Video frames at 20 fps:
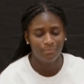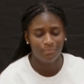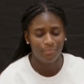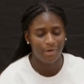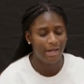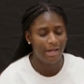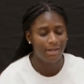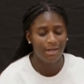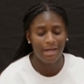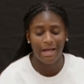
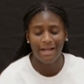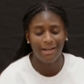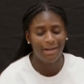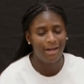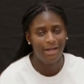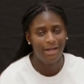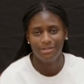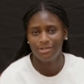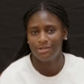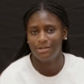I
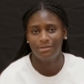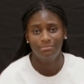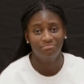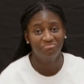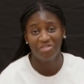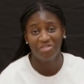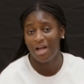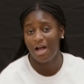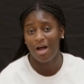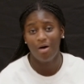lied to her.
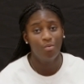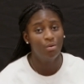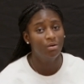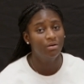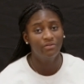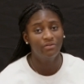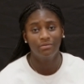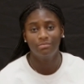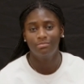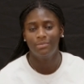I won't
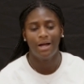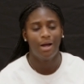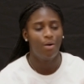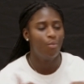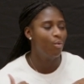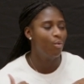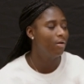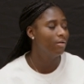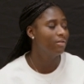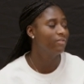even
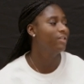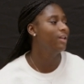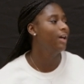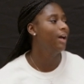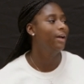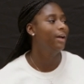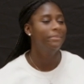lie.